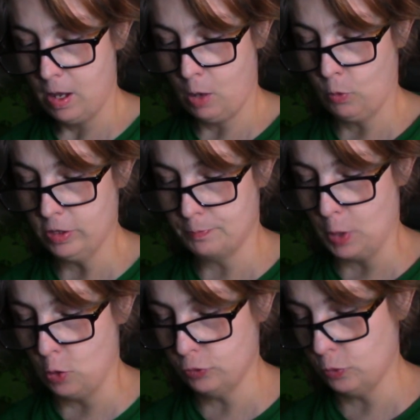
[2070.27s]
And when the
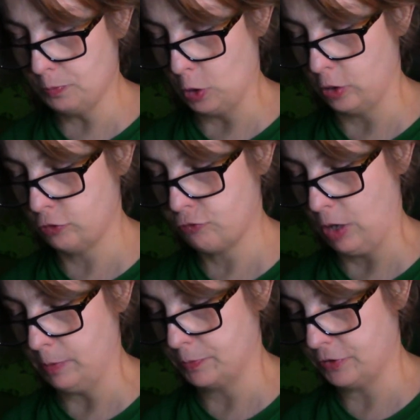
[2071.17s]
bones were burnt and
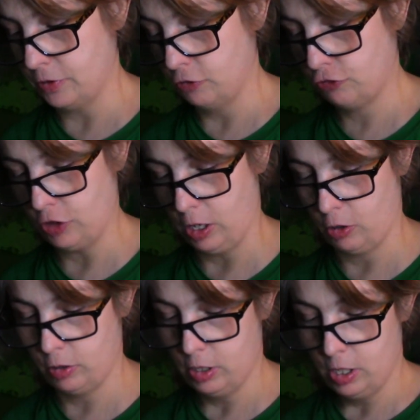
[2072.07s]
tripes
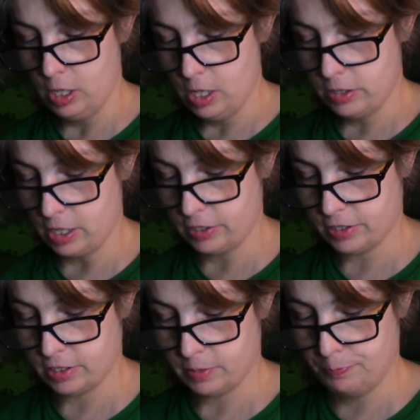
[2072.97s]
shared, they
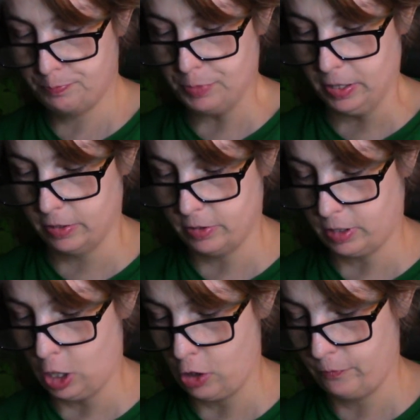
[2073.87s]
spitted the
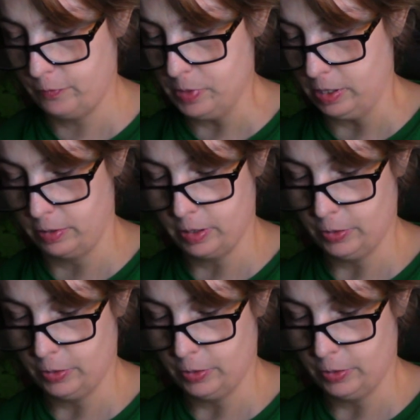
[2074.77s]
carved meat.